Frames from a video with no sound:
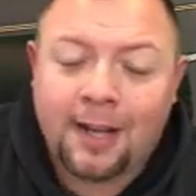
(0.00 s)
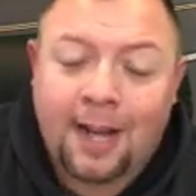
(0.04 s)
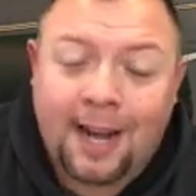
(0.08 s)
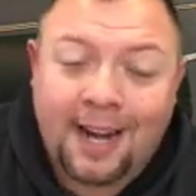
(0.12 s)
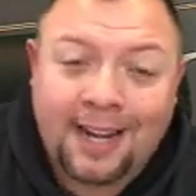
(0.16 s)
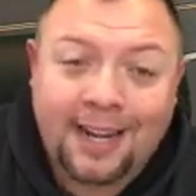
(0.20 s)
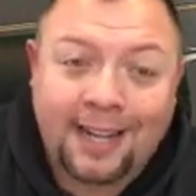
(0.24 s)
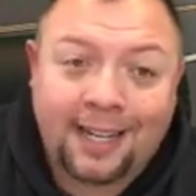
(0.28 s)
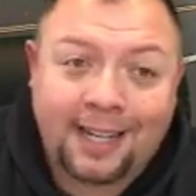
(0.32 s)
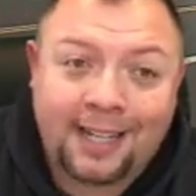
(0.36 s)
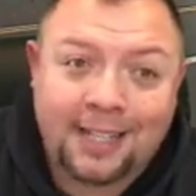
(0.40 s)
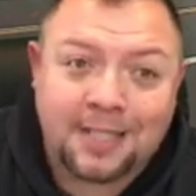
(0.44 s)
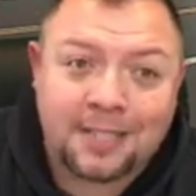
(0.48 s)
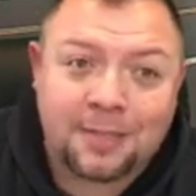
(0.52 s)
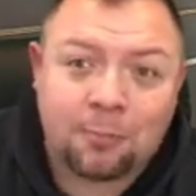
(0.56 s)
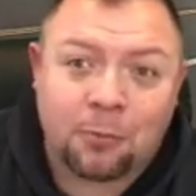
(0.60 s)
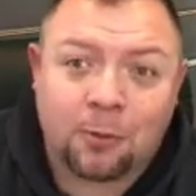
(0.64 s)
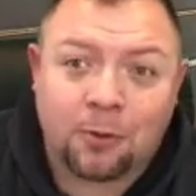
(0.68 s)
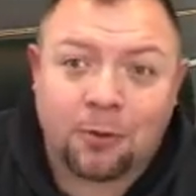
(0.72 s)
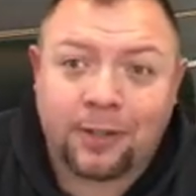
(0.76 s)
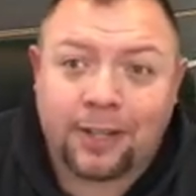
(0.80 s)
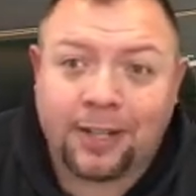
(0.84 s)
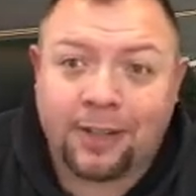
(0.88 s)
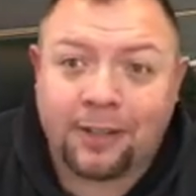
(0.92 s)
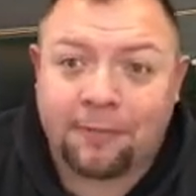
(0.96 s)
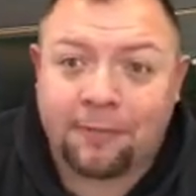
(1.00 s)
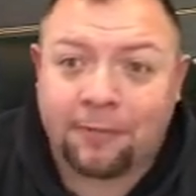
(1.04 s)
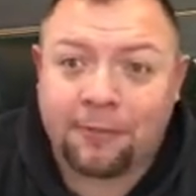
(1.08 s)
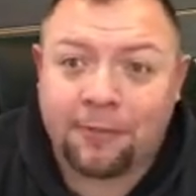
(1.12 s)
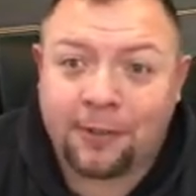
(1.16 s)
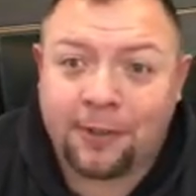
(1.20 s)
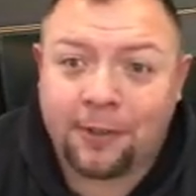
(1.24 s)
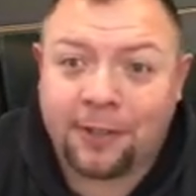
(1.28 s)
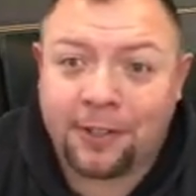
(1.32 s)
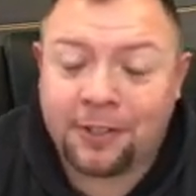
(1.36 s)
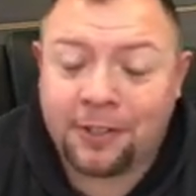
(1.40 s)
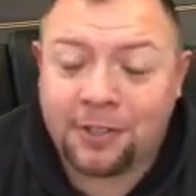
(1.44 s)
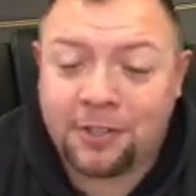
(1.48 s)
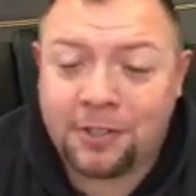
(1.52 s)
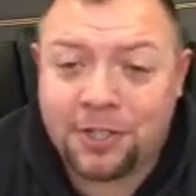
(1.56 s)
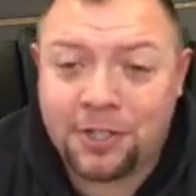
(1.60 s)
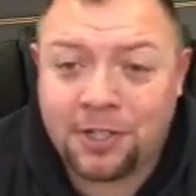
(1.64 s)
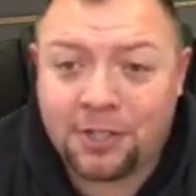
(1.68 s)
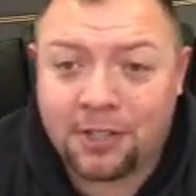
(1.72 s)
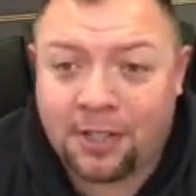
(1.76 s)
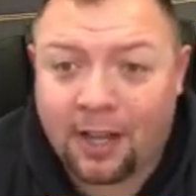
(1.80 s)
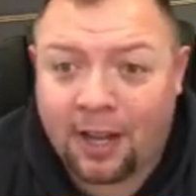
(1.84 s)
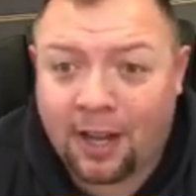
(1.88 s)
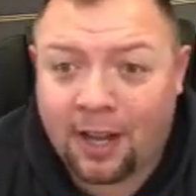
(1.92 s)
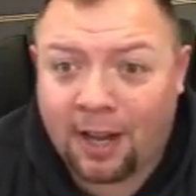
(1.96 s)
I didn't get some really good
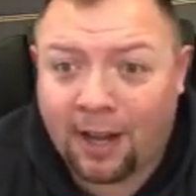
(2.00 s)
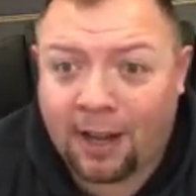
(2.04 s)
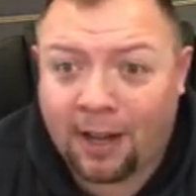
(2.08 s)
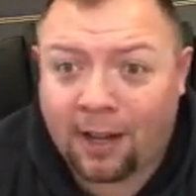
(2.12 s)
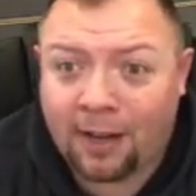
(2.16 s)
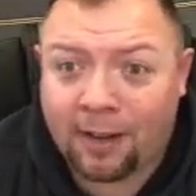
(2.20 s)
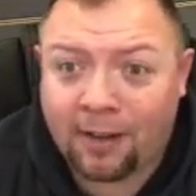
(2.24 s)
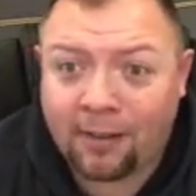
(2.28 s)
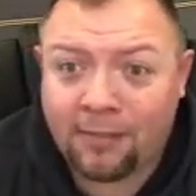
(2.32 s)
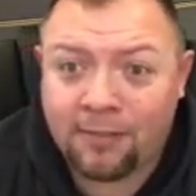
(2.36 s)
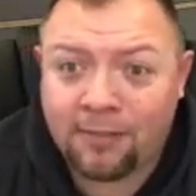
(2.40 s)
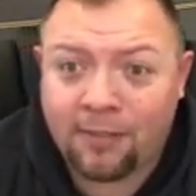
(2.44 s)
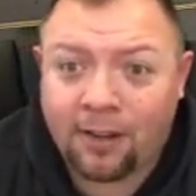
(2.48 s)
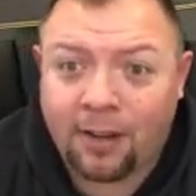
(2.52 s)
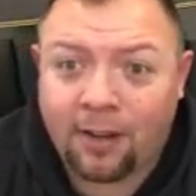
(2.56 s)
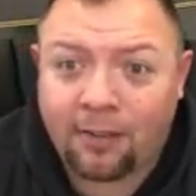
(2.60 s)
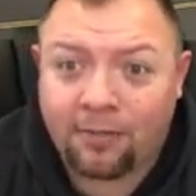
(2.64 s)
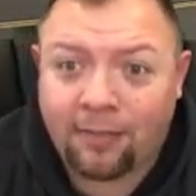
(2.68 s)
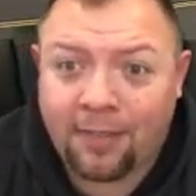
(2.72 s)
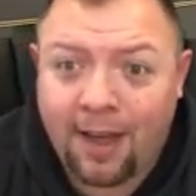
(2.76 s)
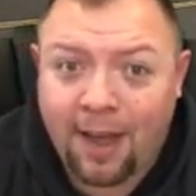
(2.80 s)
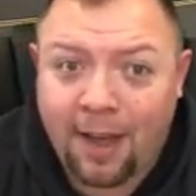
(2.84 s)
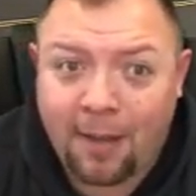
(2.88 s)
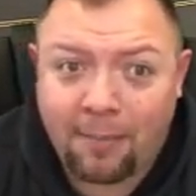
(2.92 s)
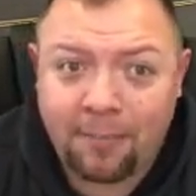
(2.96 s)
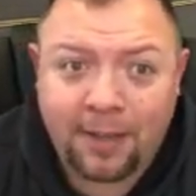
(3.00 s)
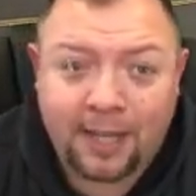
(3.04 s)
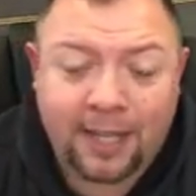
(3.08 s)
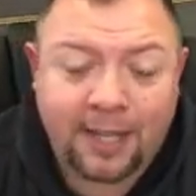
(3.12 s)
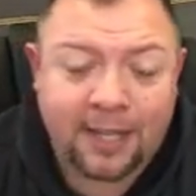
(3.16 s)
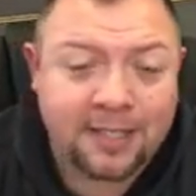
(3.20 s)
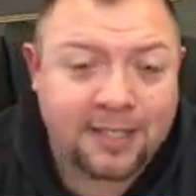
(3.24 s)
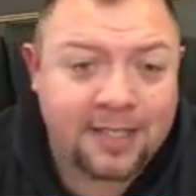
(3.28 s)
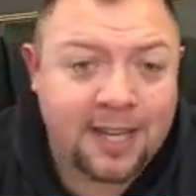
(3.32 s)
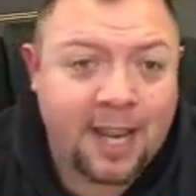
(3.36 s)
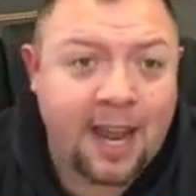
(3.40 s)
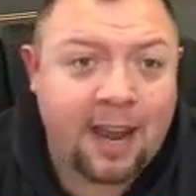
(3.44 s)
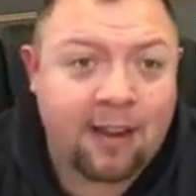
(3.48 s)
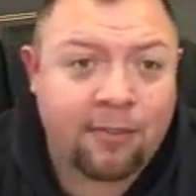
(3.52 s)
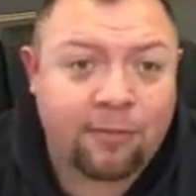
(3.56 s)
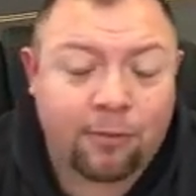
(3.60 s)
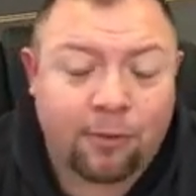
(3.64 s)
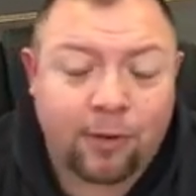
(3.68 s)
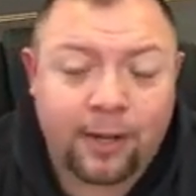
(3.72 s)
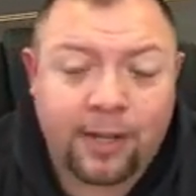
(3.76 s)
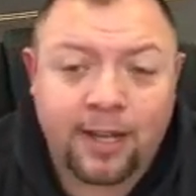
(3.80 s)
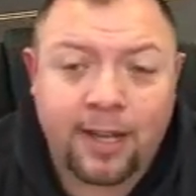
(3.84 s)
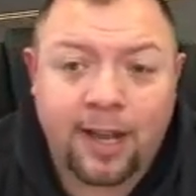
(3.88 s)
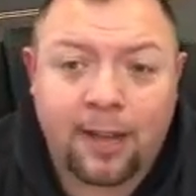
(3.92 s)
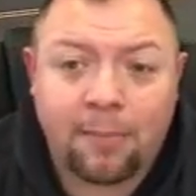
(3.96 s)
footage of that because
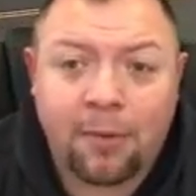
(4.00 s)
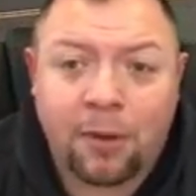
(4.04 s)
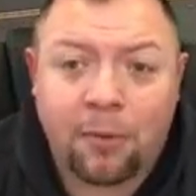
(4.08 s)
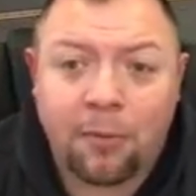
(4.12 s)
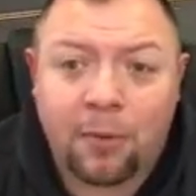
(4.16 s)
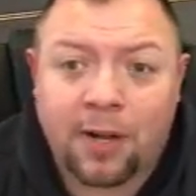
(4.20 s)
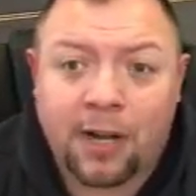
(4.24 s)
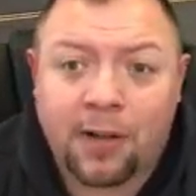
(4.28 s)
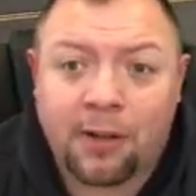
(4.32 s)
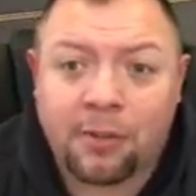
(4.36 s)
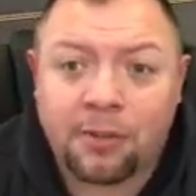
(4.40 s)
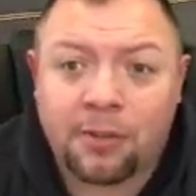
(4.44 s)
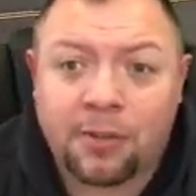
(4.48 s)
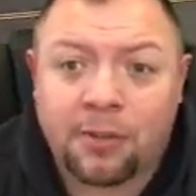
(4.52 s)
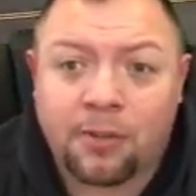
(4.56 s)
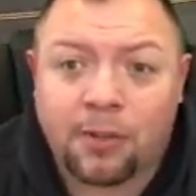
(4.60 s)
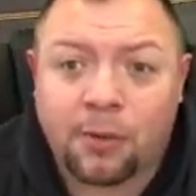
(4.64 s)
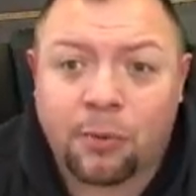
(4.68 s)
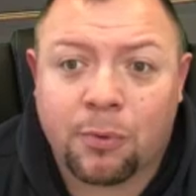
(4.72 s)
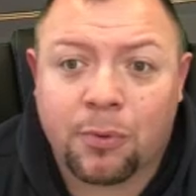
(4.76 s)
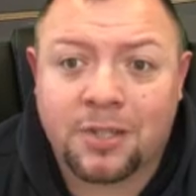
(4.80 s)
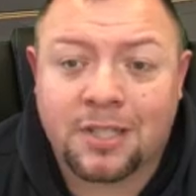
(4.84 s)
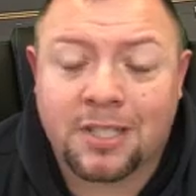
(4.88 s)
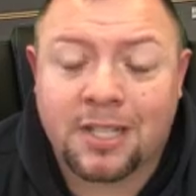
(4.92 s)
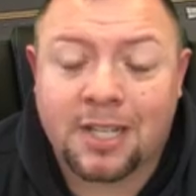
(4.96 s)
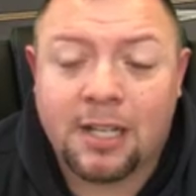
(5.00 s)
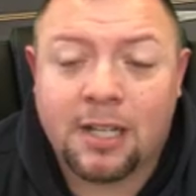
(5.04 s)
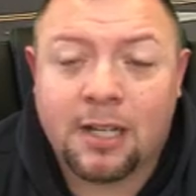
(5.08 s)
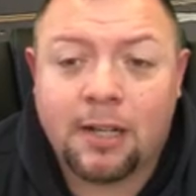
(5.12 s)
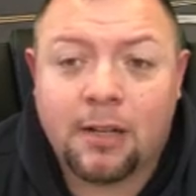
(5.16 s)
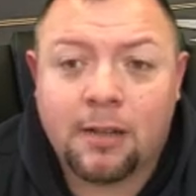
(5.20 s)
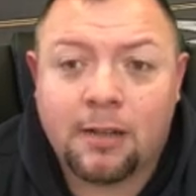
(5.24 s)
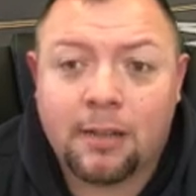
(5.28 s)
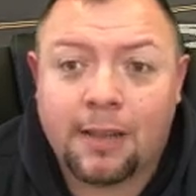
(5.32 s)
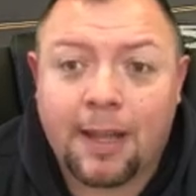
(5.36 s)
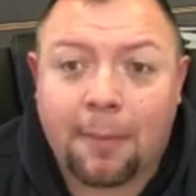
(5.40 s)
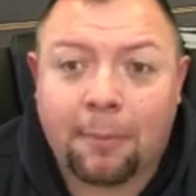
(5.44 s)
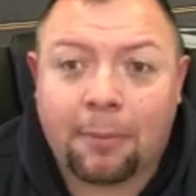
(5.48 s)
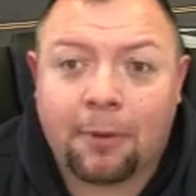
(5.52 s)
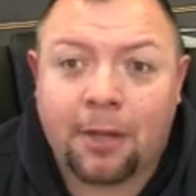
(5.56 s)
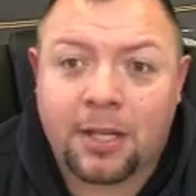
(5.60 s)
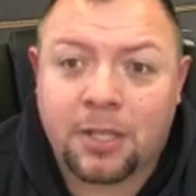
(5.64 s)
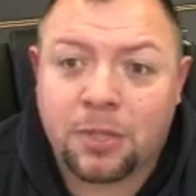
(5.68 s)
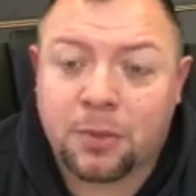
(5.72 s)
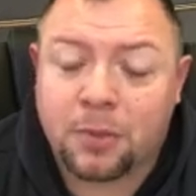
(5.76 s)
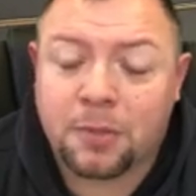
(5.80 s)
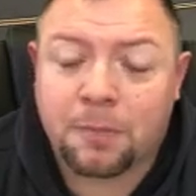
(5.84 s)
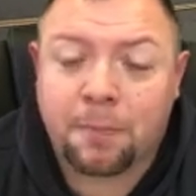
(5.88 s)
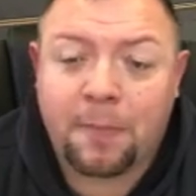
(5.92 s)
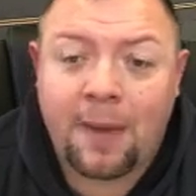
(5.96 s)
every time I went out there, that
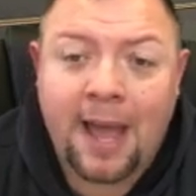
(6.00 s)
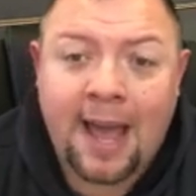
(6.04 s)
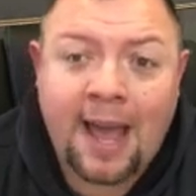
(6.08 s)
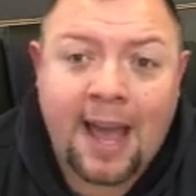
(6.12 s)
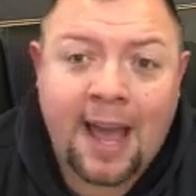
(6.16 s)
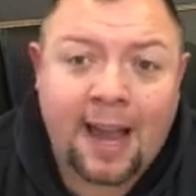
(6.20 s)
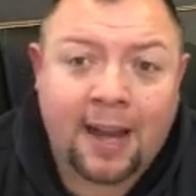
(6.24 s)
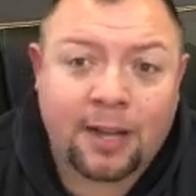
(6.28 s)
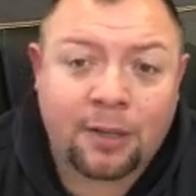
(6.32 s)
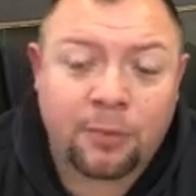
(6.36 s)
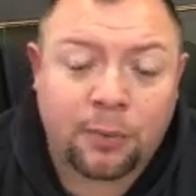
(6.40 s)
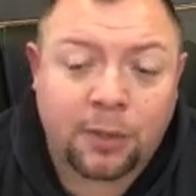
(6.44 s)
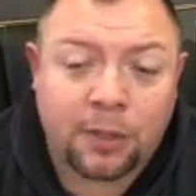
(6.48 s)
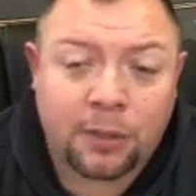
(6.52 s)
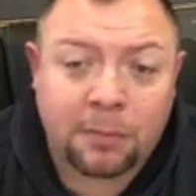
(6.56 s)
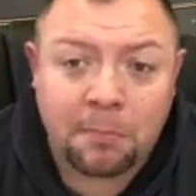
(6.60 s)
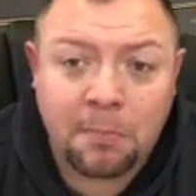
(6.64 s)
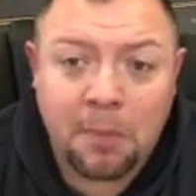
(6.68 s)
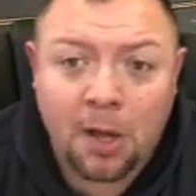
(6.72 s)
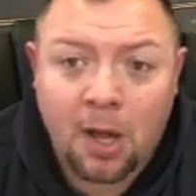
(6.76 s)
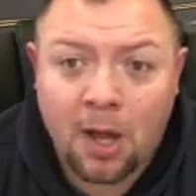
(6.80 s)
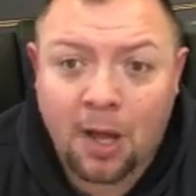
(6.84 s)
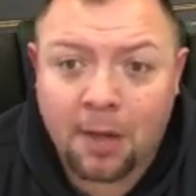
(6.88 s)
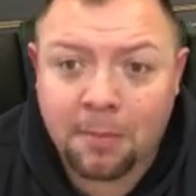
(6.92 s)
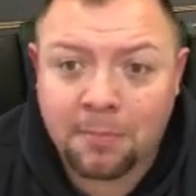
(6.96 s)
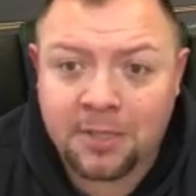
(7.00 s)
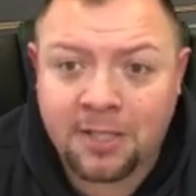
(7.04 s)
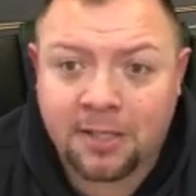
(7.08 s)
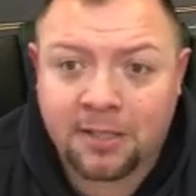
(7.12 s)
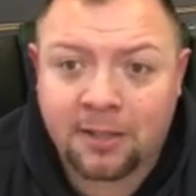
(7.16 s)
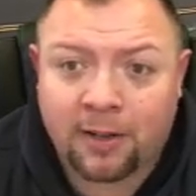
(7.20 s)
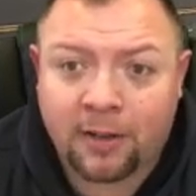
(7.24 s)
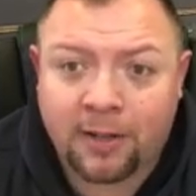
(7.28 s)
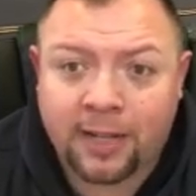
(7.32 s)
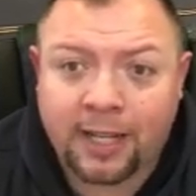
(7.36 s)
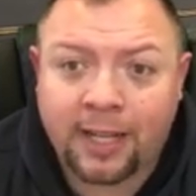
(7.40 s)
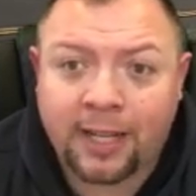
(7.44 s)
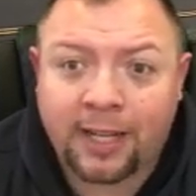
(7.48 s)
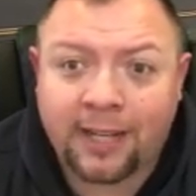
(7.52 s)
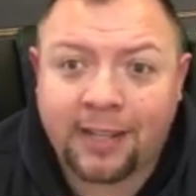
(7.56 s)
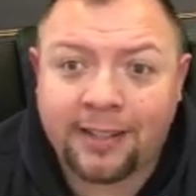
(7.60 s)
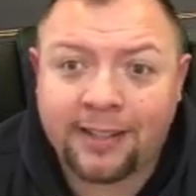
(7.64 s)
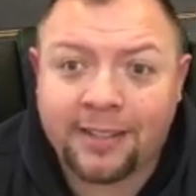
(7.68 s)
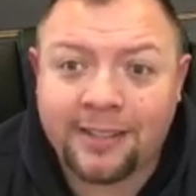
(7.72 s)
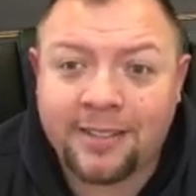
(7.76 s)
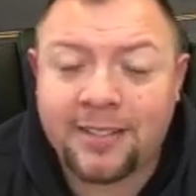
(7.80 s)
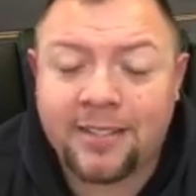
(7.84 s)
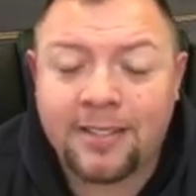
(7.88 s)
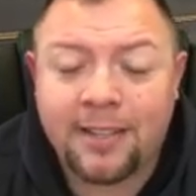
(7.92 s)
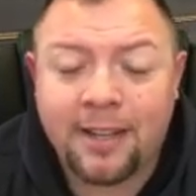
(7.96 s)
place was packed with moms and their
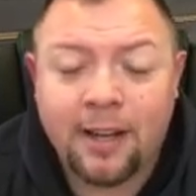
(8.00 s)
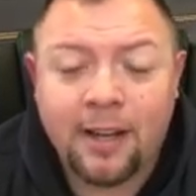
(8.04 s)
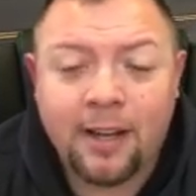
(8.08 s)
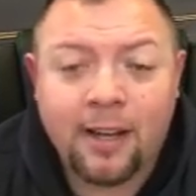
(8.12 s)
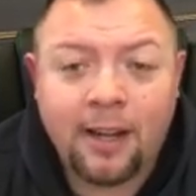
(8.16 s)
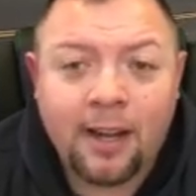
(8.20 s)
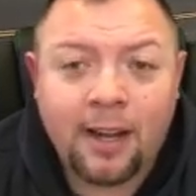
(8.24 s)
kids,